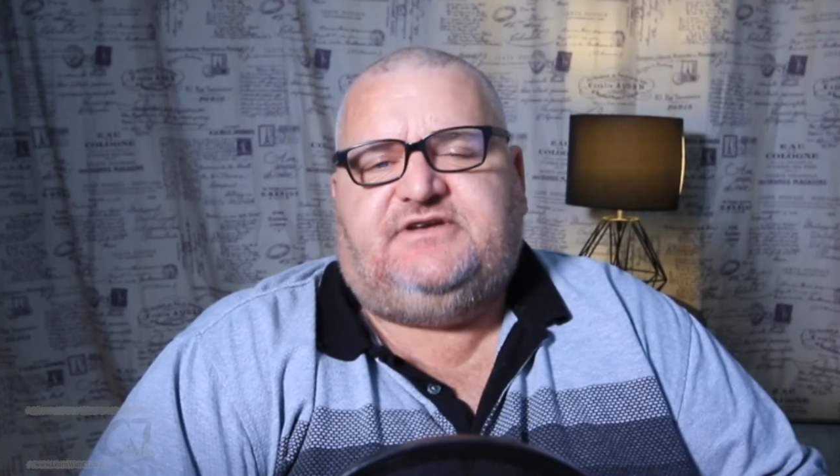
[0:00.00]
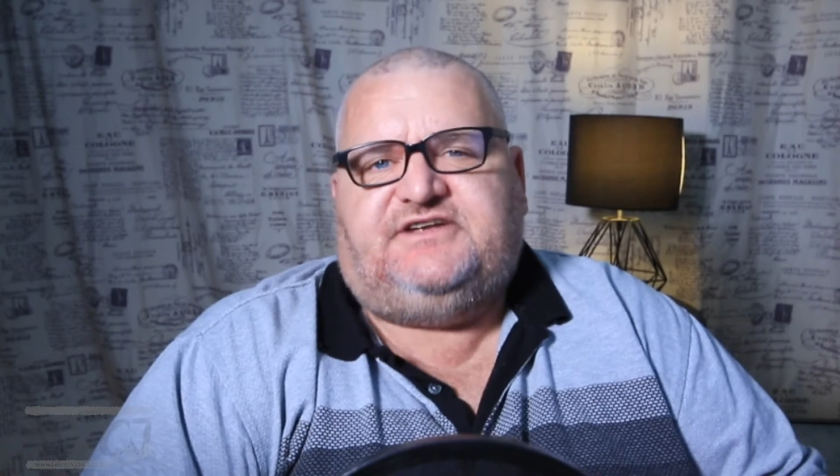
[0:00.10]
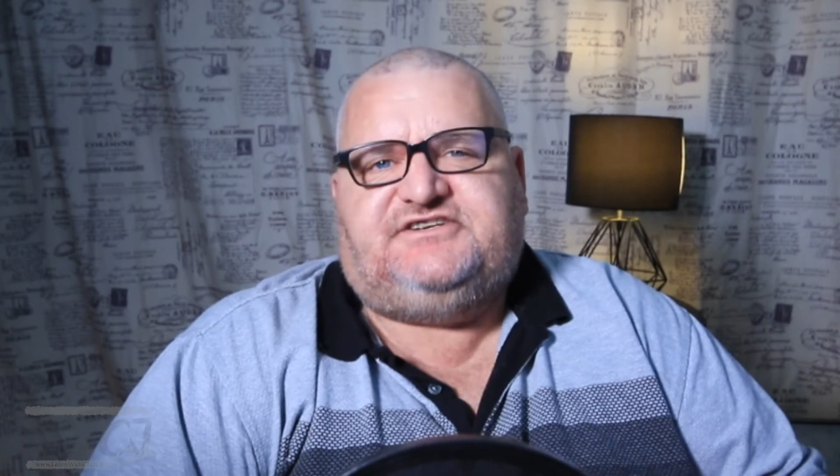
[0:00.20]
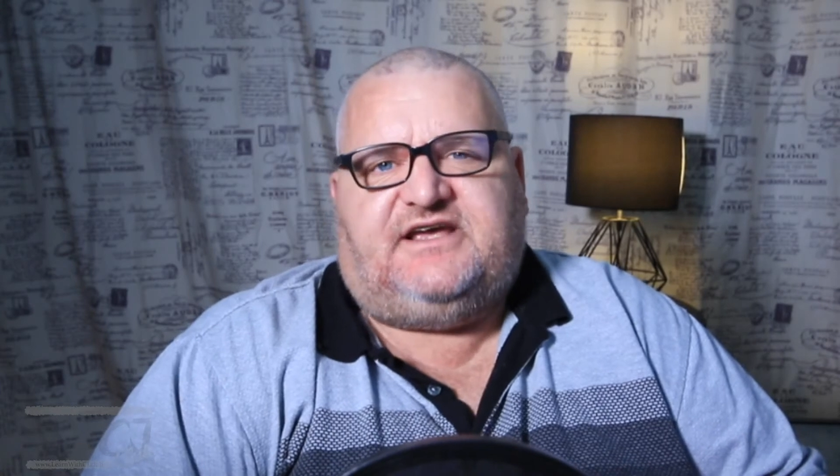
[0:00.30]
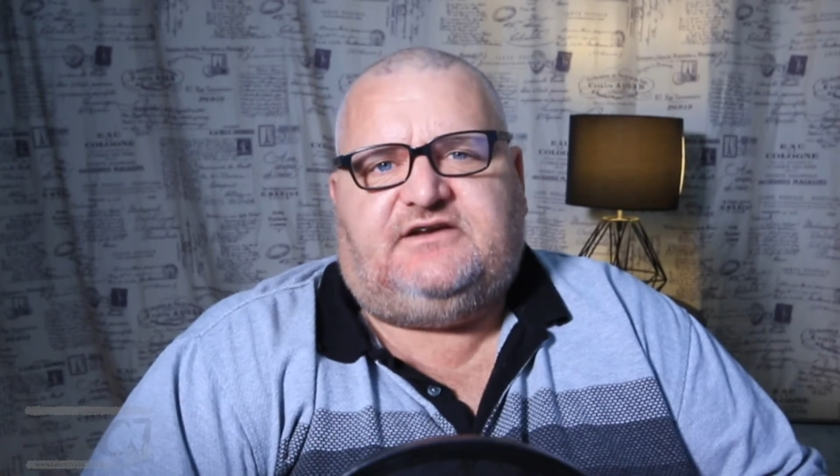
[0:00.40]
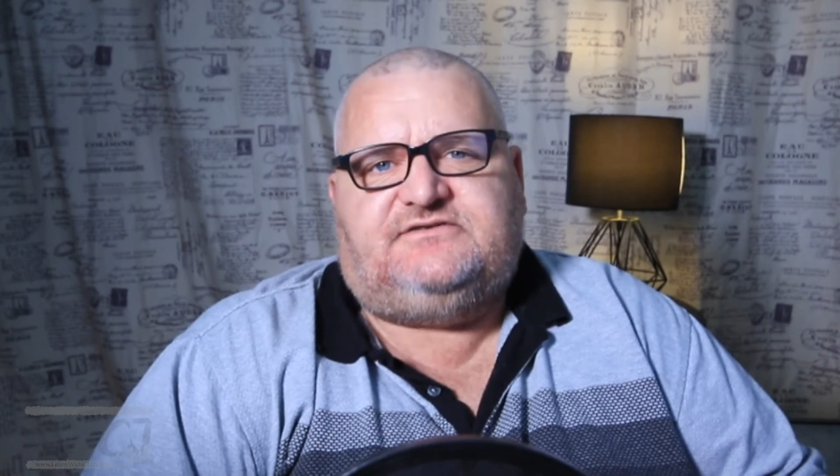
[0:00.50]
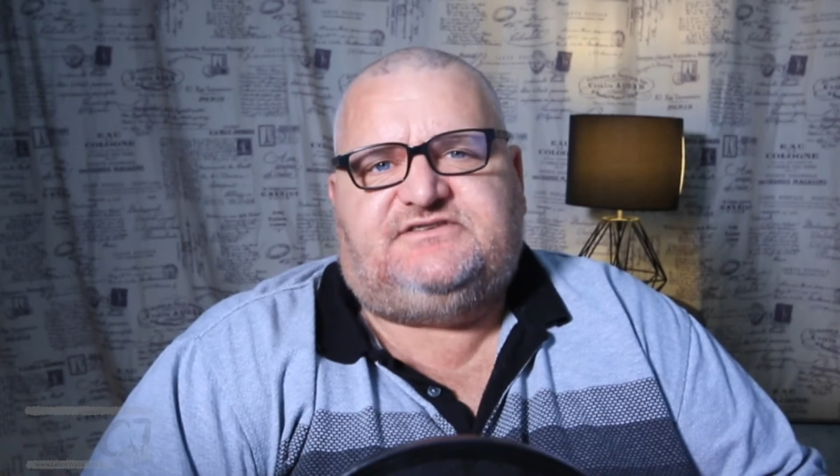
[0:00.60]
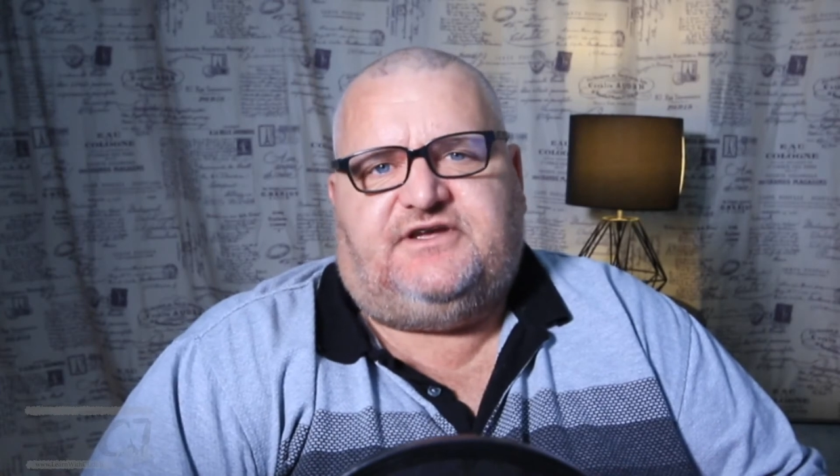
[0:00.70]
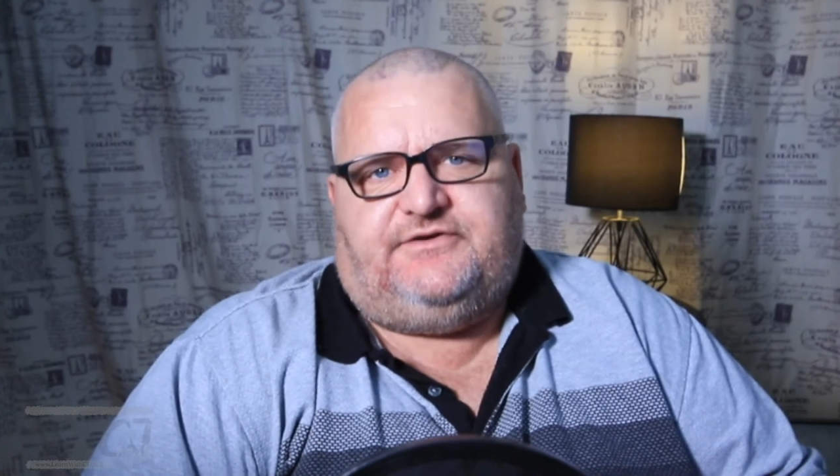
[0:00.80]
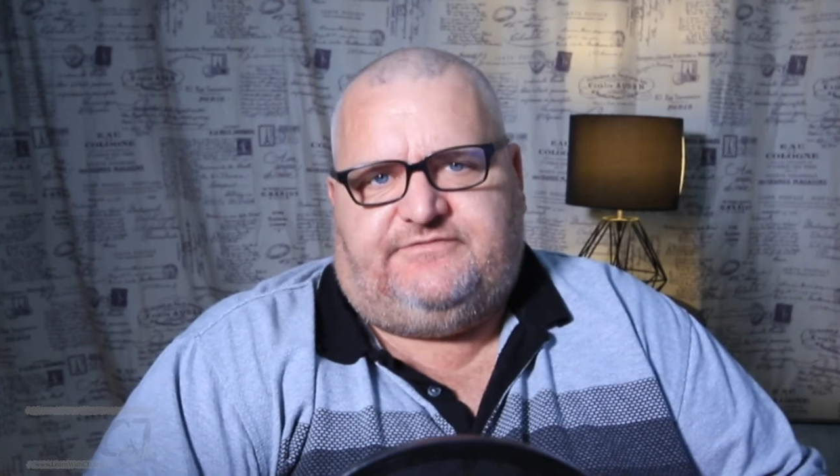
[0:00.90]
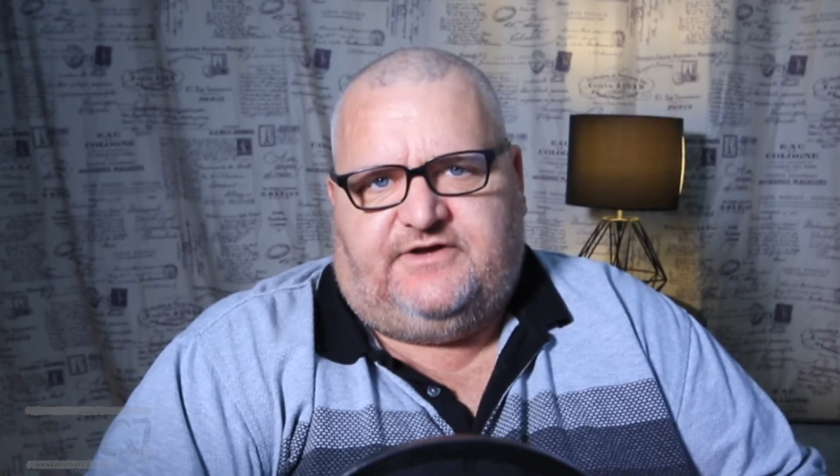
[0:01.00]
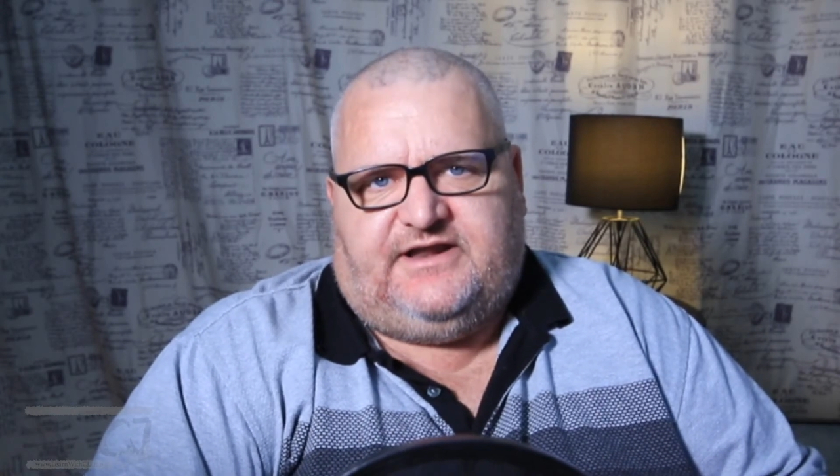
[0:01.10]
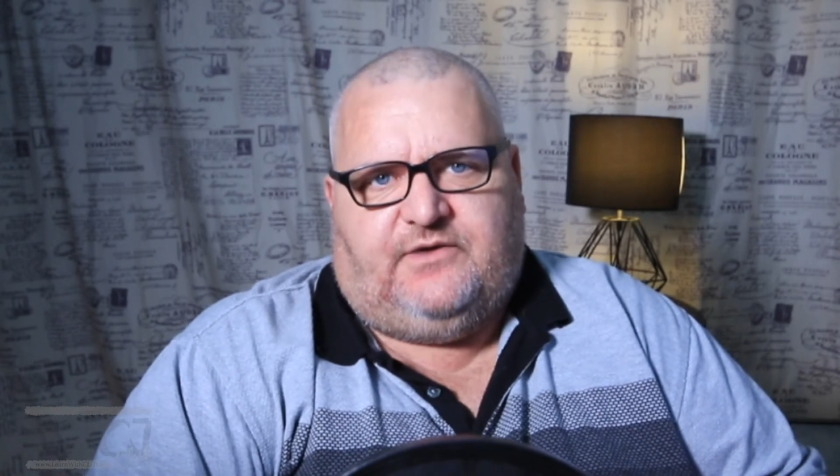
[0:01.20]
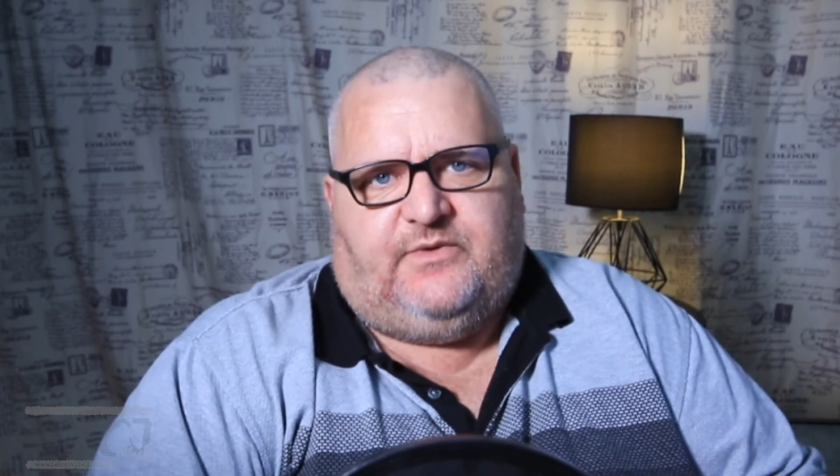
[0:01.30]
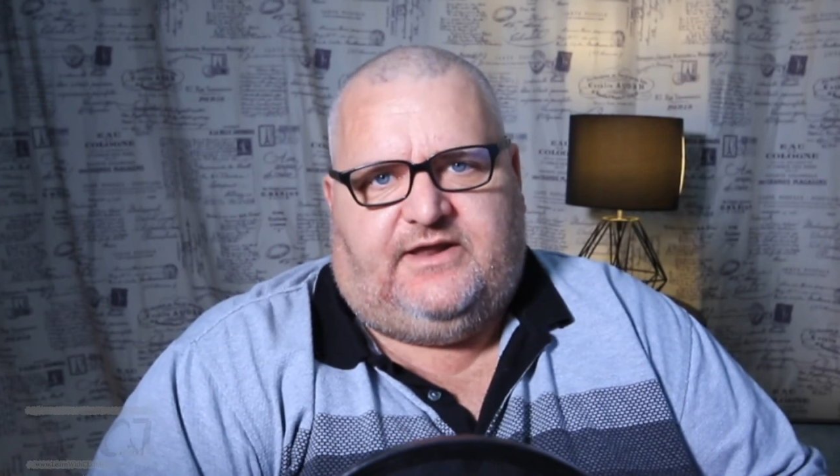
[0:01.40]
our channel so you find
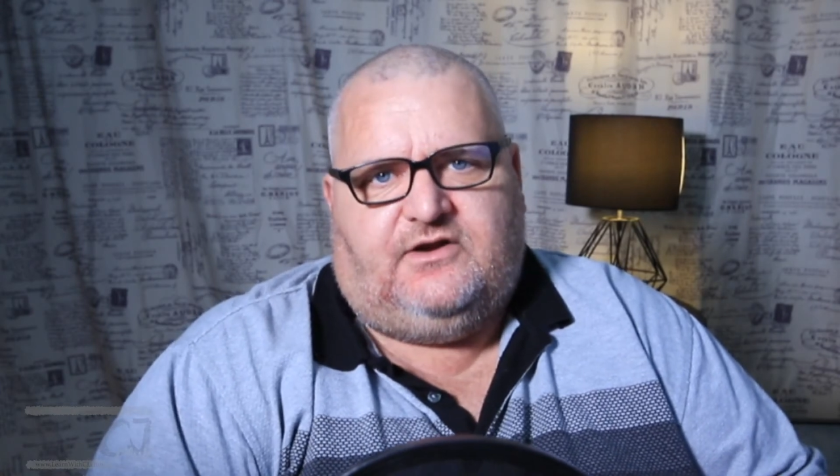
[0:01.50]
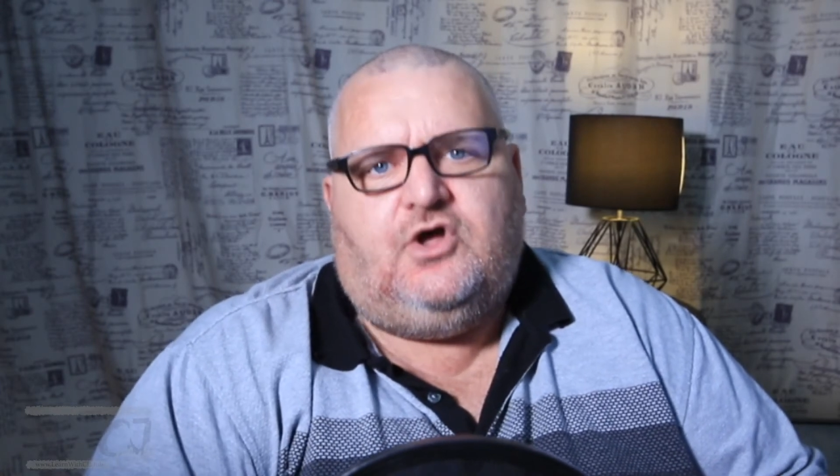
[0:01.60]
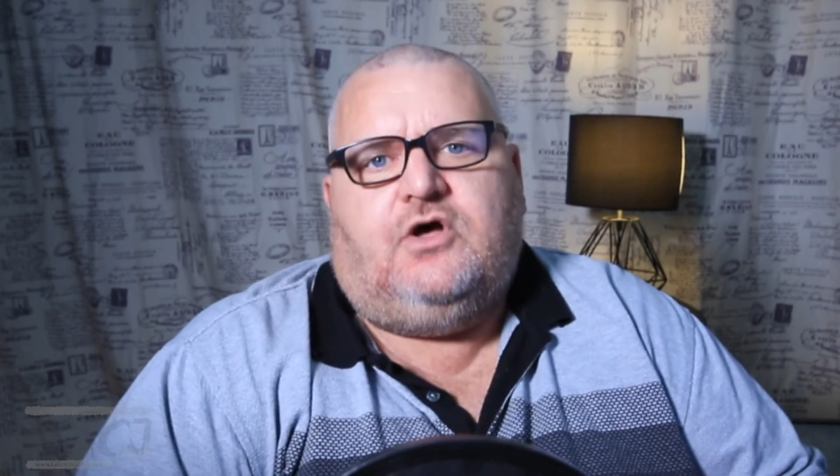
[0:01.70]
out when